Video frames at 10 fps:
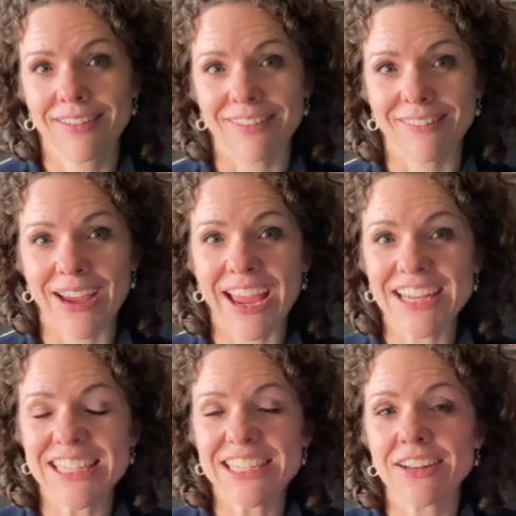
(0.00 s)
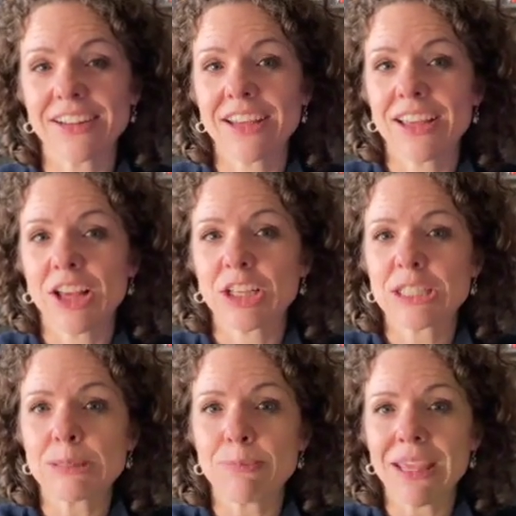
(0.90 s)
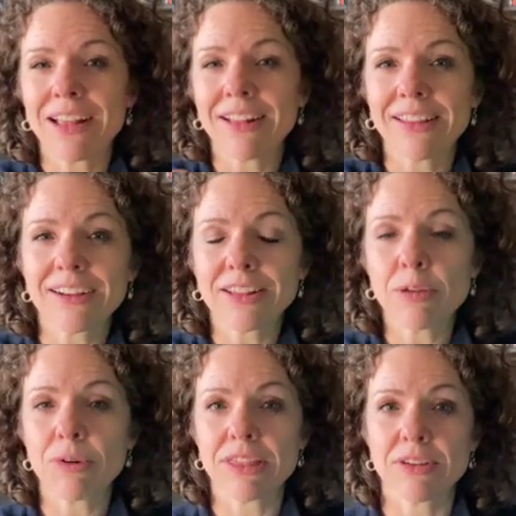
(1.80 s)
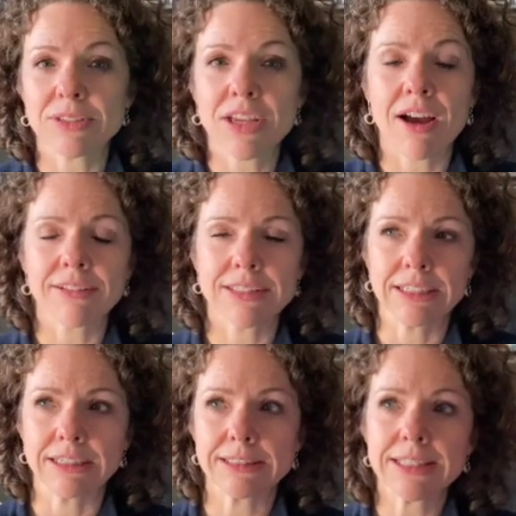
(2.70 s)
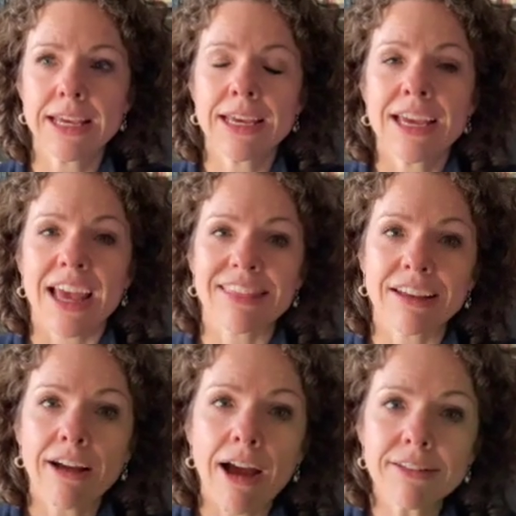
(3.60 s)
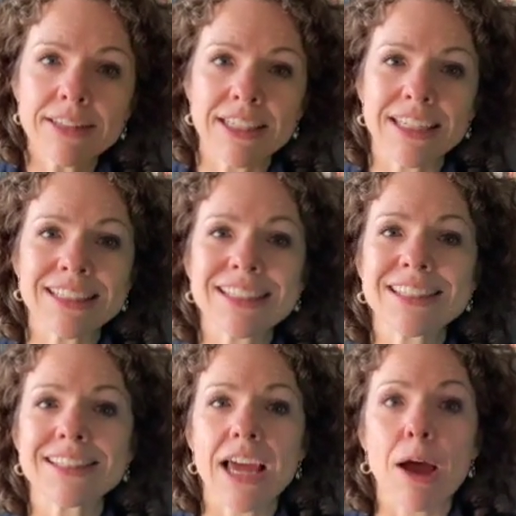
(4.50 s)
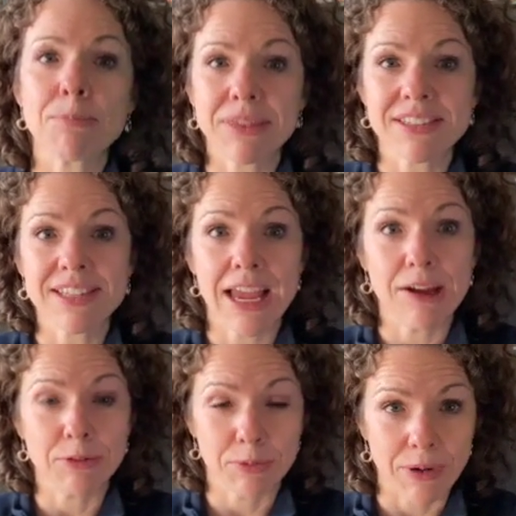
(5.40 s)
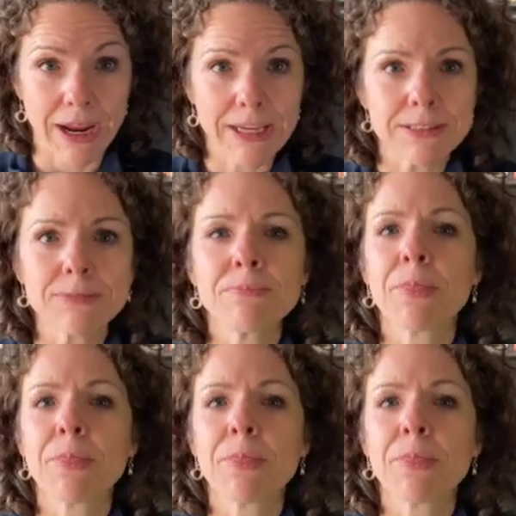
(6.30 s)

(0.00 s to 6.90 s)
Okay, I didn't speak clearly with those consonants, and the consonants stop the sound, right?